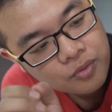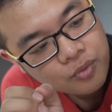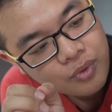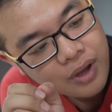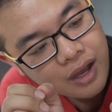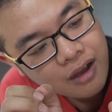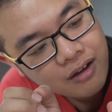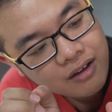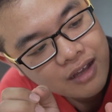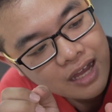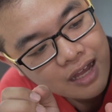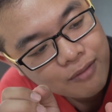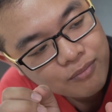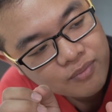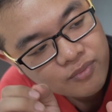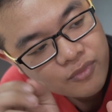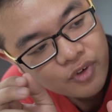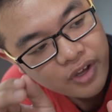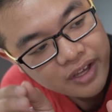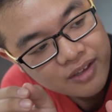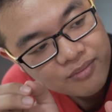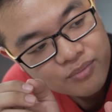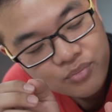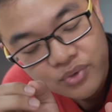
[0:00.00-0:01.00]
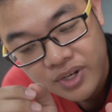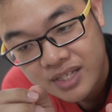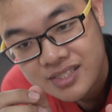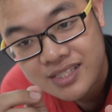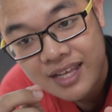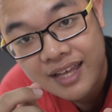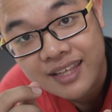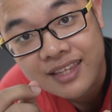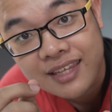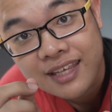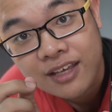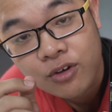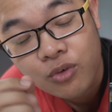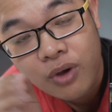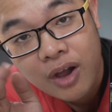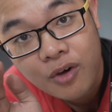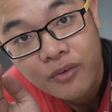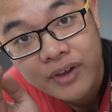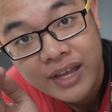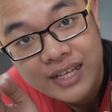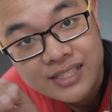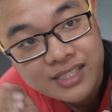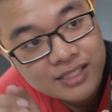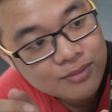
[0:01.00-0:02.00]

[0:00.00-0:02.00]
wow. I'm quite impressed. I think Huawei has